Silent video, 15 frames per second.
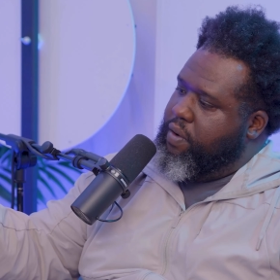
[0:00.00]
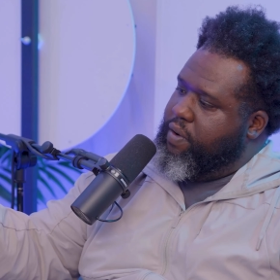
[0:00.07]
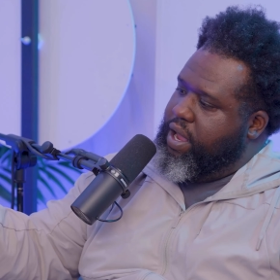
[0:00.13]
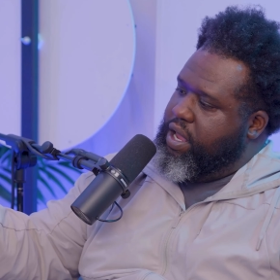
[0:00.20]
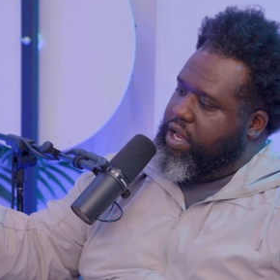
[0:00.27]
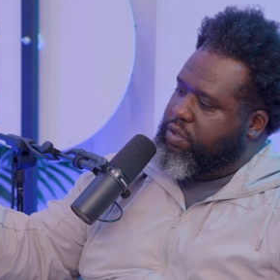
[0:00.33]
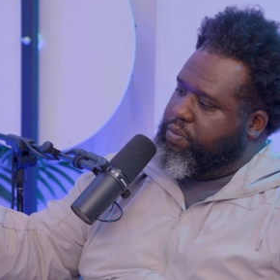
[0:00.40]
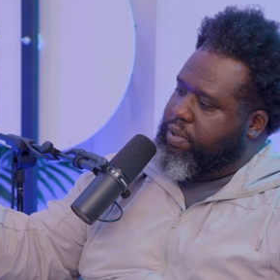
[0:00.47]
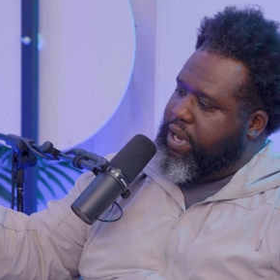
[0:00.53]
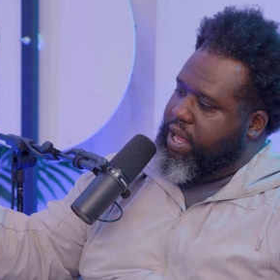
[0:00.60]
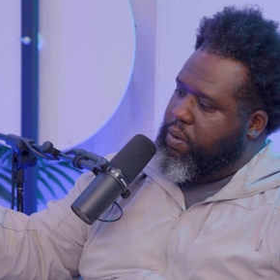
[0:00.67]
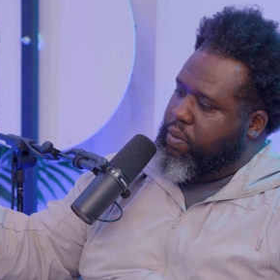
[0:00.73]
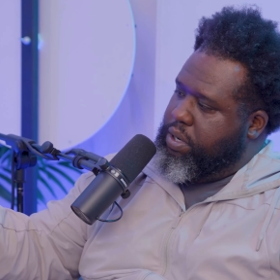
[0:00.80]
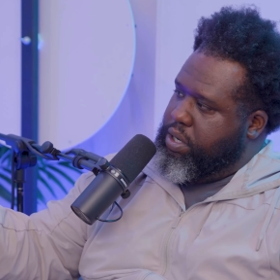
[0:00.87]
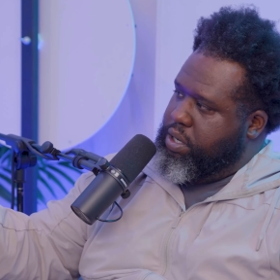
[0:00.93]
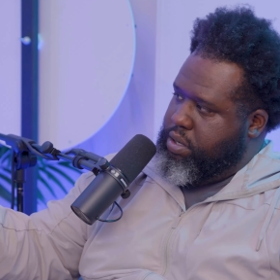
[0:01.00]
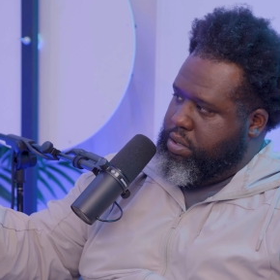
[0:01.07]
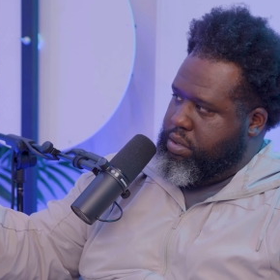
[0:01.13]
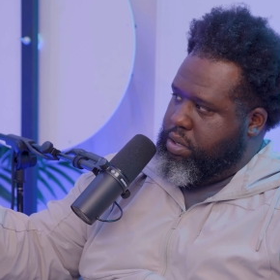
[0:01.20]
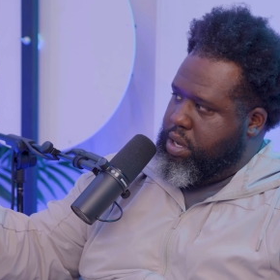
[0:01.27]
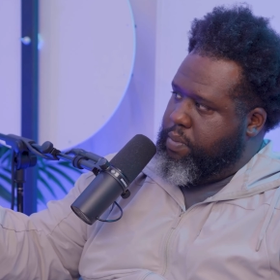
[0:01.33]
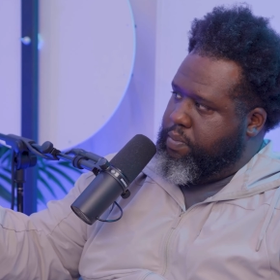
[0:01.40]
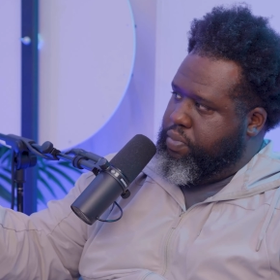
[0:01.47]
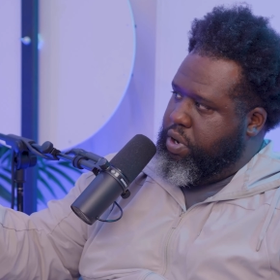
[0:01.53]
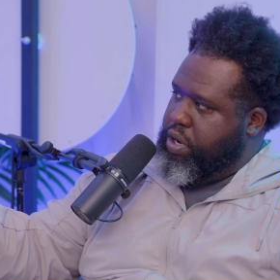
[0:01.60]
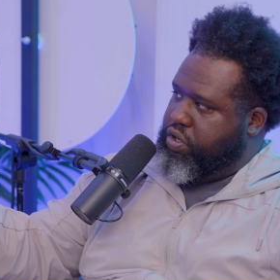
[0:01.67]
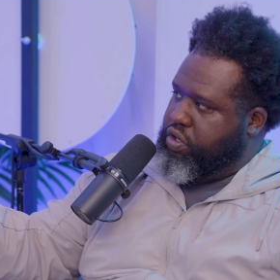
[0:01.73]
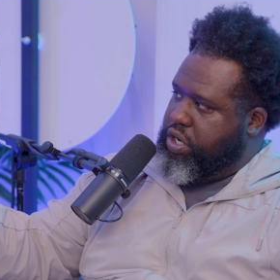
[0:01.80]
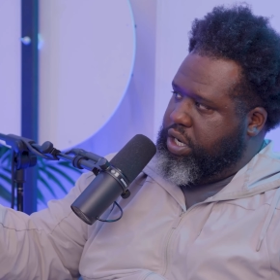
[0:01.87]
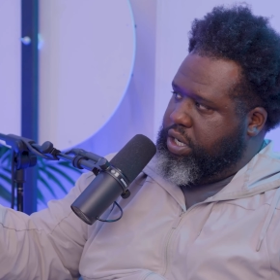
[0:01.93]
right here is playing with I'm pretty
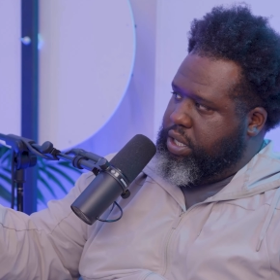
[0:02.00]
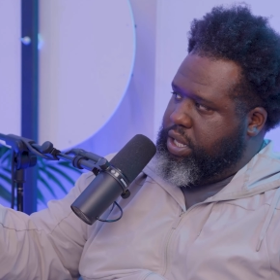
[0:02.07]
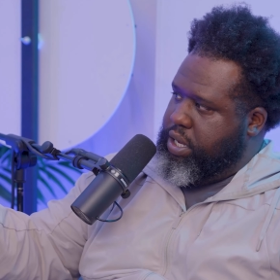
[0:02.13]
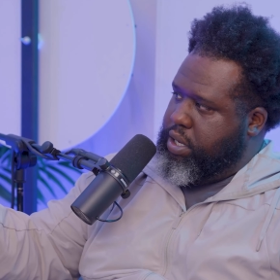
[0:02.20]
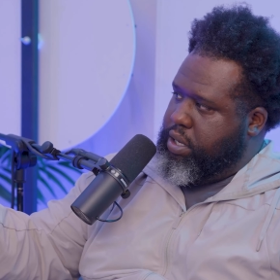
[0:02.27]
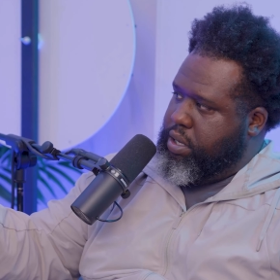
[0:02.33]
sure the click.